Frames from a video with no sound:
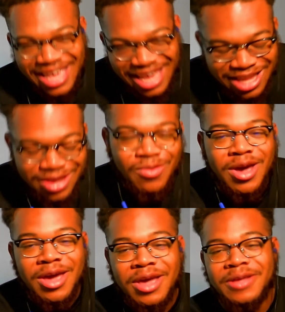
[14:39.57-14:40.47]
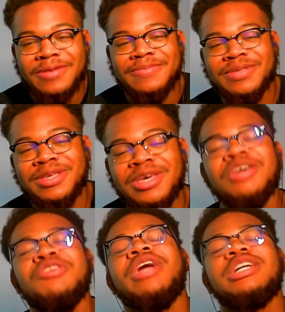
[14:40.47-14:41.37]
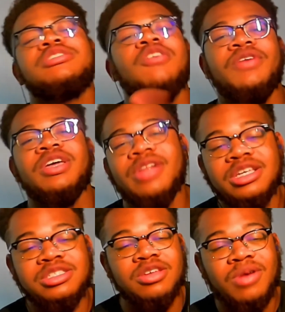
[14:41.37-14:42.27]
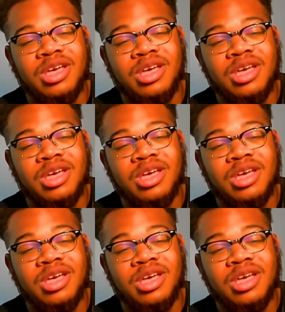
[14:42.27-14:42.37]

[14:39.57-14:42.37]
Anyway, you guys don't forget to like and sub.